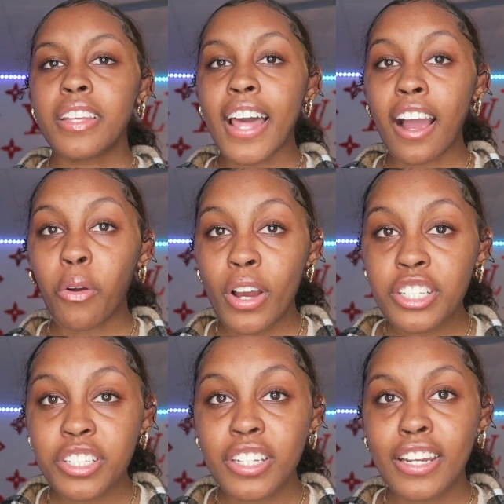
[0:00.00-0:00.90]
That
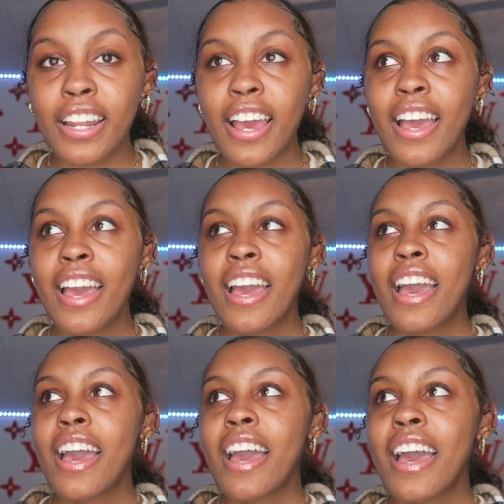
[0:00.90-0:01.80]
question
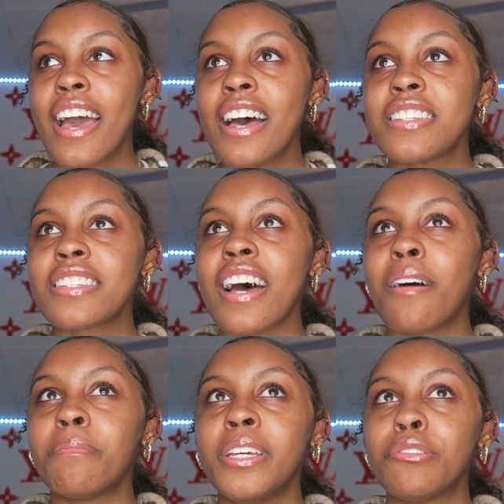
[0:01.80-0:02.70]
has
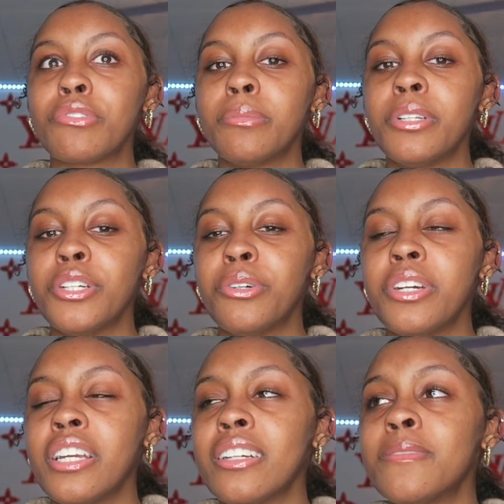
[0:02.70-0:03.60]
stopped me from
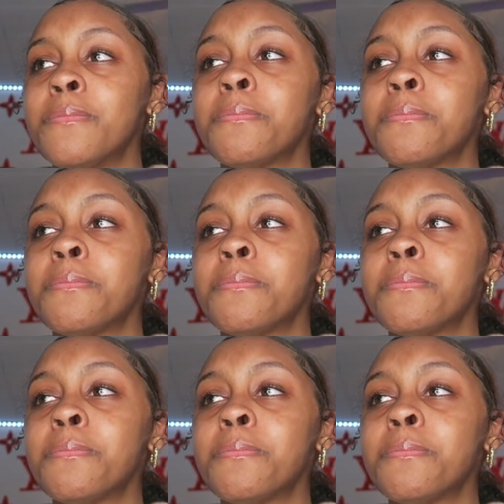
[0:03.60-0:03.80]
doing